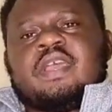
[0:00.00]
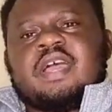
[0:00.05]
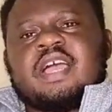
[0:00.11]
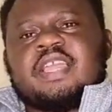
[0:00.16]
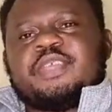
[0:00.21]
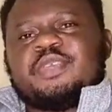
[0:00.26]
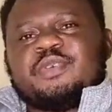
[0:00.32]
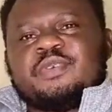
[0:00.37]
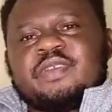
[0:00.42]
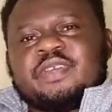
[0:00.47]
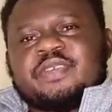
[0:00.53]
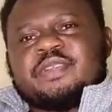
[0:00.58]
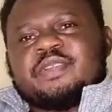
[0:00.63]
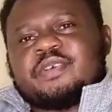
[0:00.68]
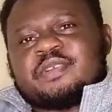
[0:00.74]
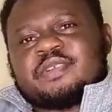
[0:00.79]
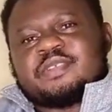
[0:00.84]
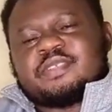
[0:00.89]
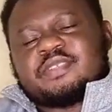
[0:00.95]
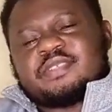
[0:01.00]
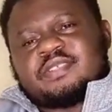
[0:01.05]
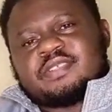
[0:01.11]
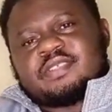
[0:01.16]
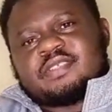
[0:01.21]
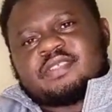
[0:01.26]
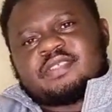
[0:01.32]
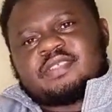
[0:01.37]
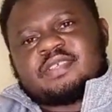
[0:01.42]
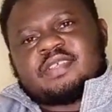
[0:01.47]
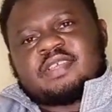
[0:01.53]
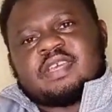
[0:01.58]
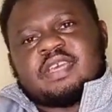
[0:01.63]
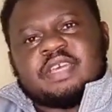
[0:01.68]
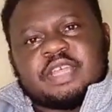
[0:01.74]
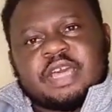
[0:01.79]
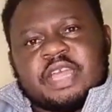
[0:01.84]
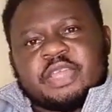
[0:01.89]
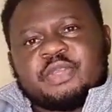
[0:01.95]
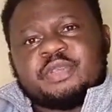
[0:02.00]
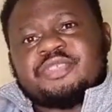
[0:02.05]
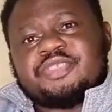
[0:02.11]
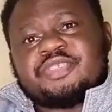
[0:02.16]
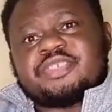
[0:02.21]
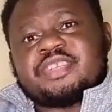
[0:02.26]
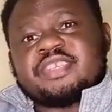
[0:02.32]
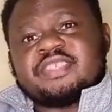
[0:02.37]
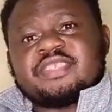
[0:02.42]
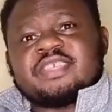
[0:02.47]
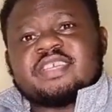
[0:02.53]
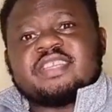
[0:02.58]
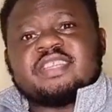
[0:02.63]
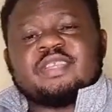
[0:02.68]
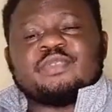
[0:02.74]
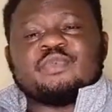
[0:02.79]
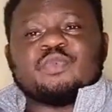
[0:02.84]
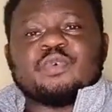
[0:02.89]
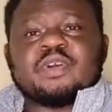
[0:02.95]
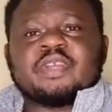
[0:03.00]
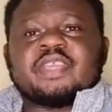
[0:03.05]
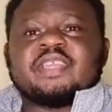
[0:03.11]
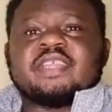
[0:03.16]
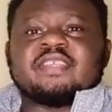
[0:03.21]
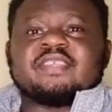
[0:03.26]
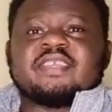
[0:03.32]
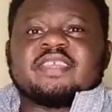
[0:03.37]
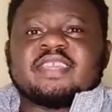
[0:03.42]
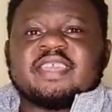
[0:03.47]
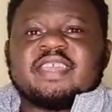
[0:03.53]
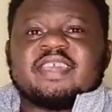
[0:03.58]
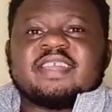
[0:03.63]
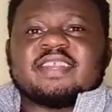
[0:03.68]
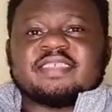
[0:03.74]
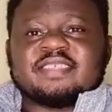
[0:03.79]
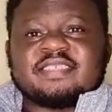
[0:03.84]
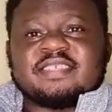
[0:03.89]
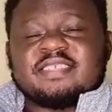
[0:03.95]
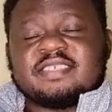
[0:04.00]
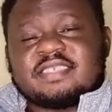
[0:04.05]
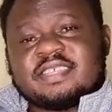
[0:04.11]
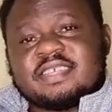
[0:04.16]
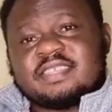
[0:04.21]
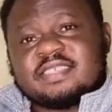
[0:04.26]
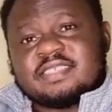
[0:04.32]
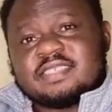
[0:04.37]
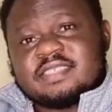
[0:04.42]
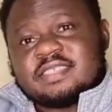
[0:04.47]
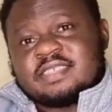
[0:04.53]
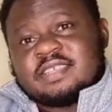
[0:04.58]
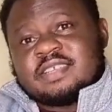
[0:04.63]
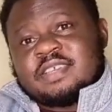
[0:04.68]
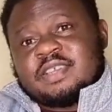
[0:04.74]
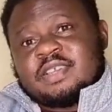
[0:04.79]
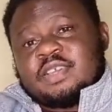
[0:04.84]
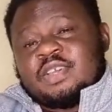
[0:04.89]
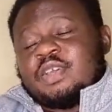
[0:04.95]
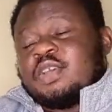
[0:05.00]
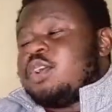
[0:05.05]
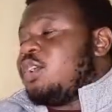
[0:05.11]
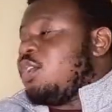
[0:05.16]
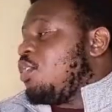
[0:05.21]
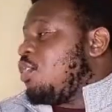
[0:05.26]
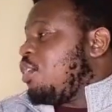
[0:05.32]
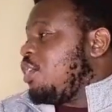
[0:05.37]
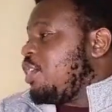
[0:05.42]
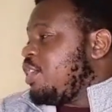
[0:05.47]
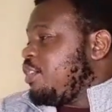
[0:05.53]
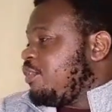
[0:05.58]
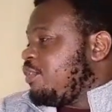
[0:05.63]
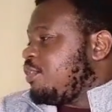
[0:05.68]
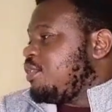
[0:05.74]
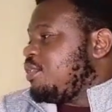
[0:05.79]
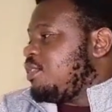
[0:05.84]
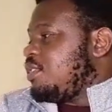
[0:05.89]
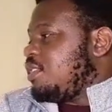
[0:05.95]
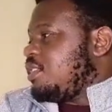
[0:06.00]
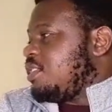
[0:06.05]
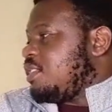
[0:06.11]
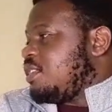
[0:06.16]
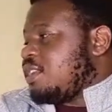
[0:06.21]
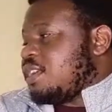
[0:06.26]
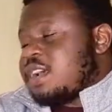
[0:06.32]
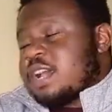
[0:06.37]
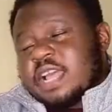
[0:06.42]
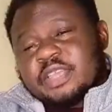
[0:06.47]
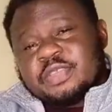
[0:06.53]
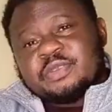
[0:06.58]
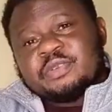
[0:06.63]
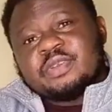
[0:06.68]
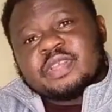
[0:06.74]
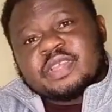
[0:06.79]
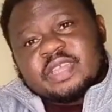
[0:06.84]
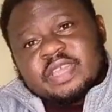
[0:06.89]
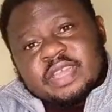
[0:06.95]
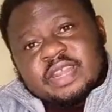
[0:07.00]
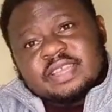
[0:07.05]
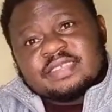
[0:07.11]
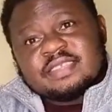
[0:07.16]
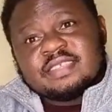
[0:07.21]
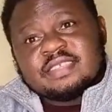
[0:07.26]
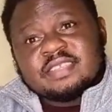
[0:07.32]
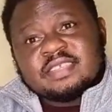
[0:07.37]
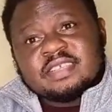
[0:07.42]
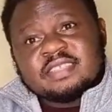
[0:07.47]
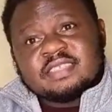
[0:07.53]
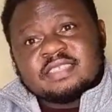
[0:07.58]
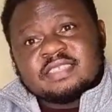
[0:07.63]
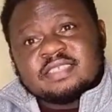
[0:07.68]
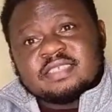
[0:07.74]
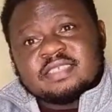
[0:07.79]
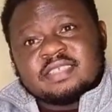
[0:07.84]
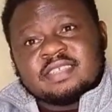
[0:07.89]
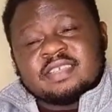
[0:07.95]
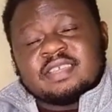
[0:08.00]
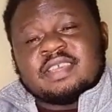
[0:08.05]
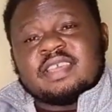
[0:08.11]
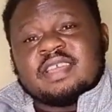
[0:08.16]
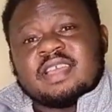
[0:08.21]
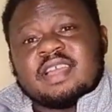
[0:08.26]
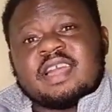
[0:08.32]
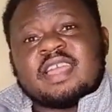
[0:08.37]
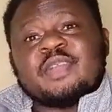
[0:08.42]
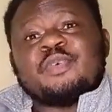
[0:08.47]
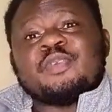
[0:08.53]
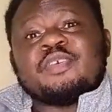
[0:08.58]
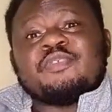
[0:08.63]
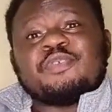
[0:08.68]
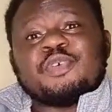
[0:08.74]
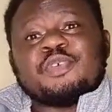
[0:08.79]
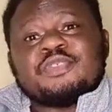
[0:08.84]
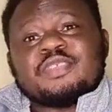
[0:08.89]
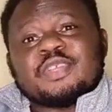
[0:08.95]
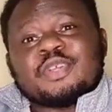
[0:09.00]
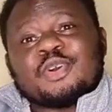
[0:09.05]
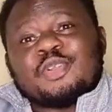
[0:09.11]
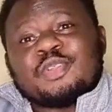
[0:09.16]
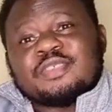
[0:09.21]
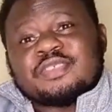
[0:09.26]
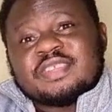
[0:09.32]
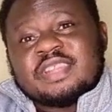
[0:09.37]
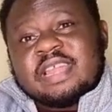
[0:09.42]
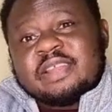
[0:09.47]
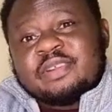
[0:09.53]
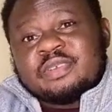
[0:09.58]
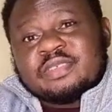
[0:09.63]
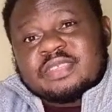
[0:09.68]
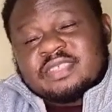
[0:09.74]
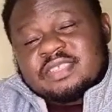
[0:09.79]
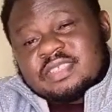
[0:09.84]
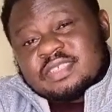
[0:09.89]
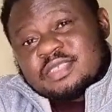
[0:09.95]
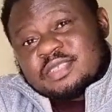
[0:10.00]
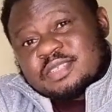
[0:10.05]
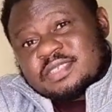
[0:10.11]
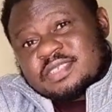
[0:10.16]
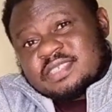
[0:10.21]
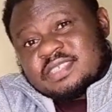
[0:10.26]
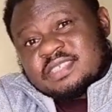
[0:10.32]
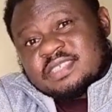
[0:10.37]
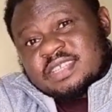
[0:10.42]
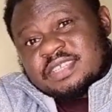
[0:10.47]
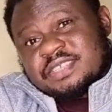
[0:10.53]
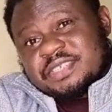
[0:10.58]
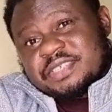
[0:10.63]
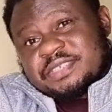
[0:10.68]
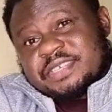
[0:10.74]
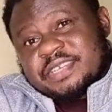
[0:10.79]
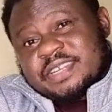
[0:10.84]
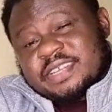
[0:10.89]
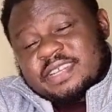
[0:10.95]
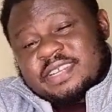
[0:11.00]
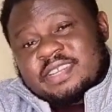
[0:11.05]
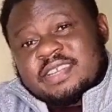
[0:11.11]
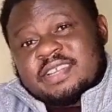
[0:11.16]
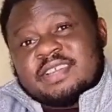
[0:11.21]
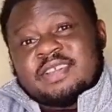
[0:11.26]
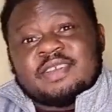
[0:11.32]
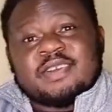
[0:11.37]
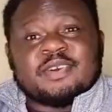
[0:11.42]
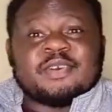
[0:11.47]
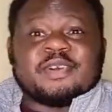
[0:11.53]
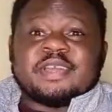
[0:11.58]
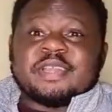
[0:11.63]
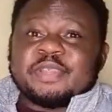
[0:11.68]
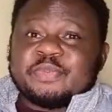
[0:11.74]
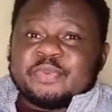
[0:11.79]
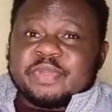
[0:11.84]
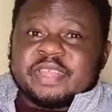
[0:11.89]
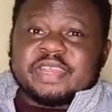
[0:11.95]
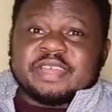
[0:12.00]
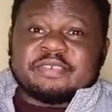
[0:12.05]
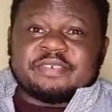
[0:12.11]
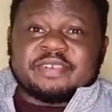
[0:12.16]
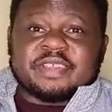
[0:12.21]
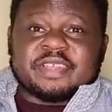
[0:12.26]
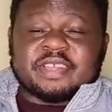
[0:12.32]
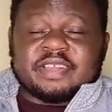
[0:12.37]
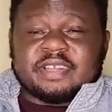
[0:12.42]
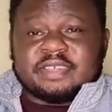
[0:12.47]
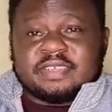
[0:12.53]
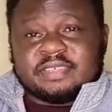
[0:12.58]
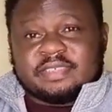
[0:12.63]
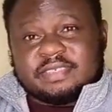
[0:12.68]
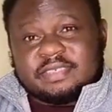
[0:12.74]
Are you a nurse? Are you interested in working as a care assistant? Or even, are you a care assistant? Are you one of those they call auxiliary nurses in, Nigeria or anywhere in Africa?